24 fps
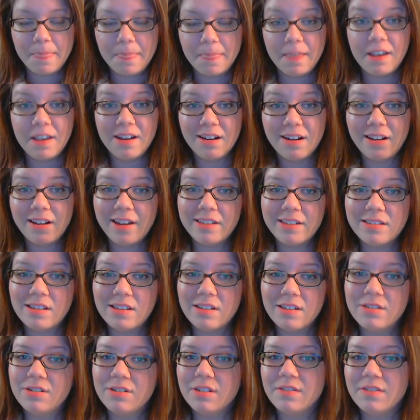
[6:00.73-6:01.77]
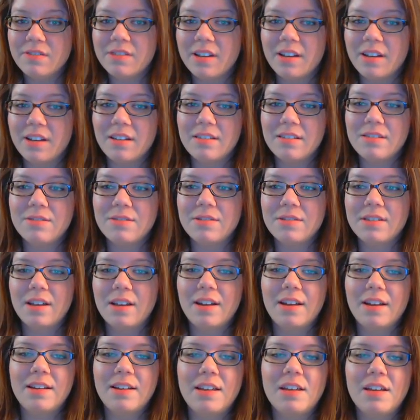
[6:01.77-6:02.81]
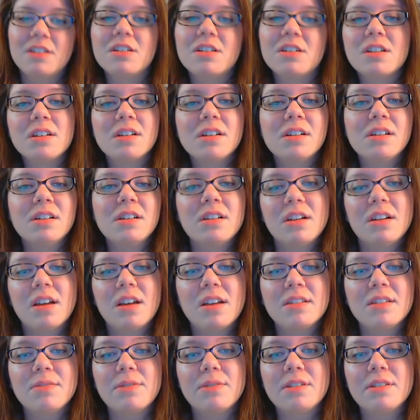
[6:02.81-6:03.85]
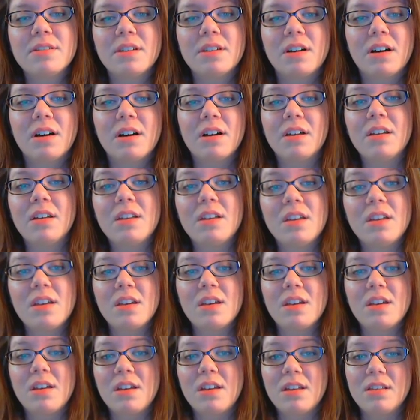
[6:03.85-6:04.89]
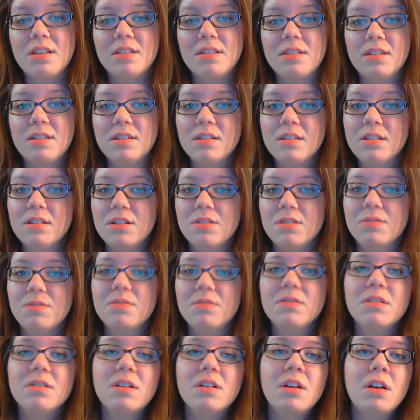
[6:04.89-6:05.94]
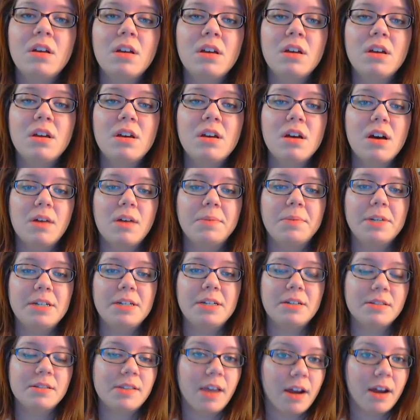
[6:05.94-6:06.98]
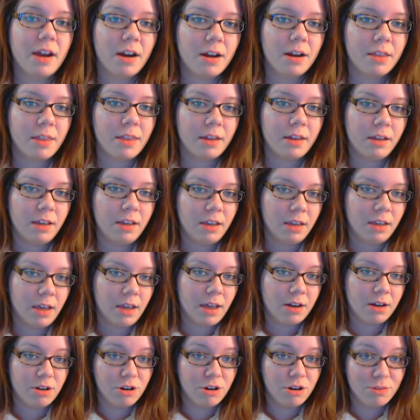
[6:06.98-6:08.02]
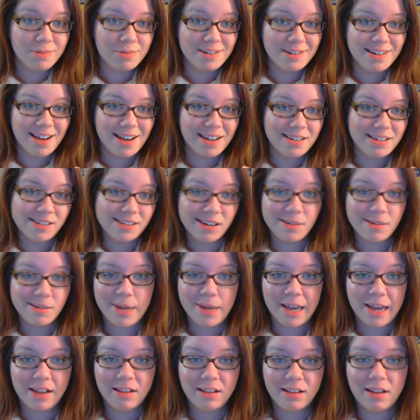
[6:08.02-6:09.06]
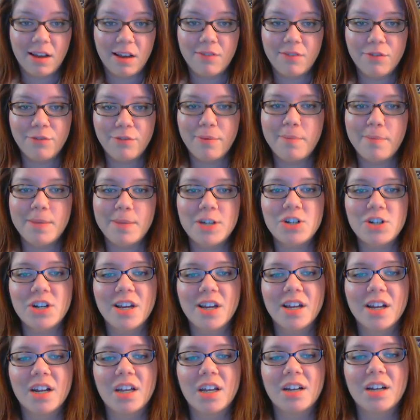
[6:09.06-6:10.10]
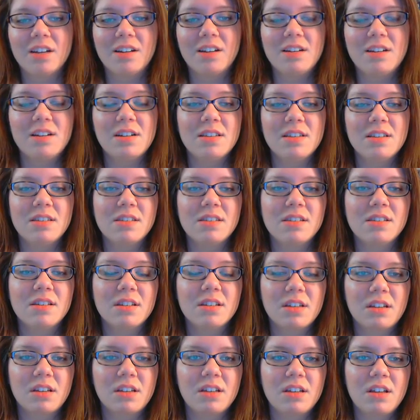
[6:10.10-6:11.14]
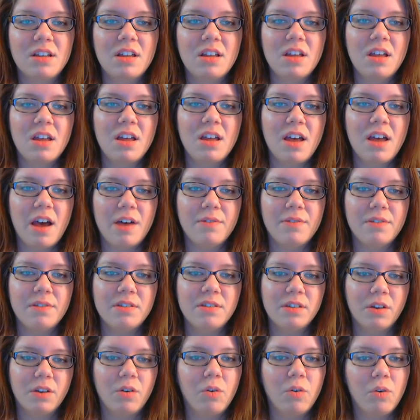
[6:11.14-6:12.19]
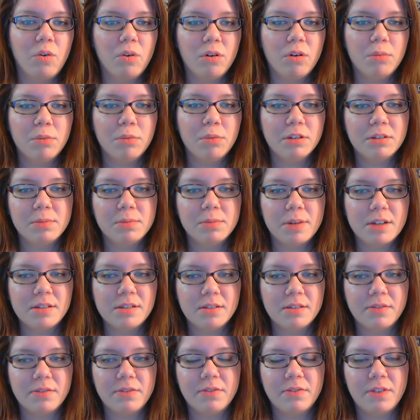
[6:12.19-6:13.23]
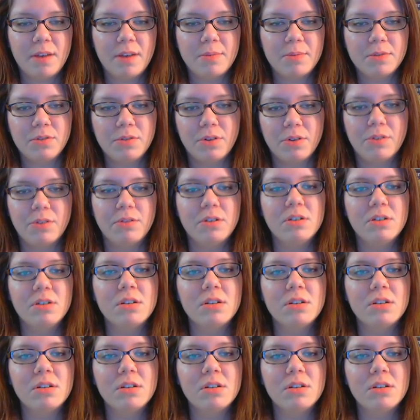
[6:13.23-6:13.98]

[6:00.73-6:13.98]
He already has a history of suicide ideation, as we saw in Season 2, when he tells Kara that he had hoped not to come back alive from a mission, and he does have this, like, horrible depressive episode